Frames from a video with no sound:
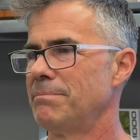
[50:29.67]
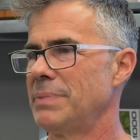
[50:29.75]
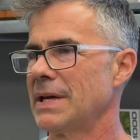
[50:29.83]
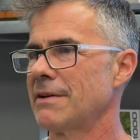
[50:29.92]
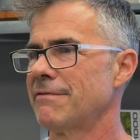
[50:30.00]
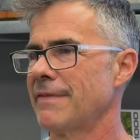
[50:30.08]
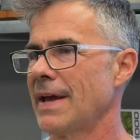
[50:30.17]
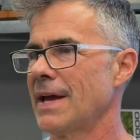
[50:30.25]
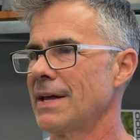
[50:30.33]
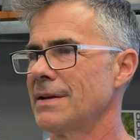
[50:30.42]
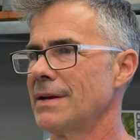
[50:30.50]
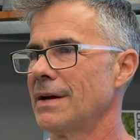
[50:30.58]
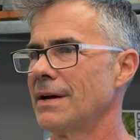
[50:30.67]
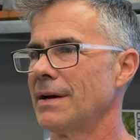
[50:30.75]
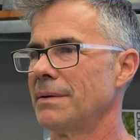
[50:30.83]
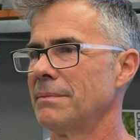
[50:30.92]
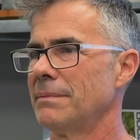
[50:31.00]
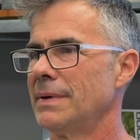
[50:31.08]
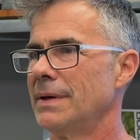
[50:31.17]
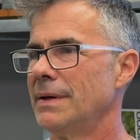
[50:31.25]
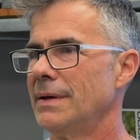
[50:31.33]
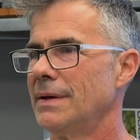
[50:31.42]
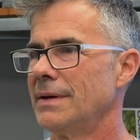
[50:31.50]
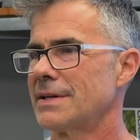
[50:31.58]
big fan,
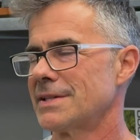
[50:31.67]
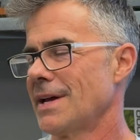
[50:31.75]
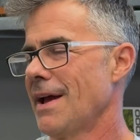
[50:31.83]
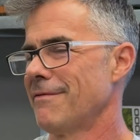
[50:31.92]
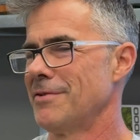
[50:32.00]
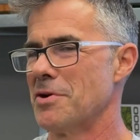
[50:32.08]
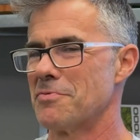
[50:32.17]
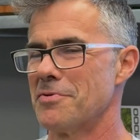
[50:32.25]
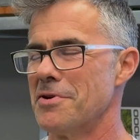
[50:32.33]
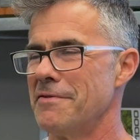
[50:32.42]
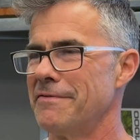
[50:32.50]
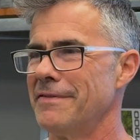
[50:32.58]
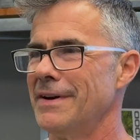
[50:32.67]
because I have no roof.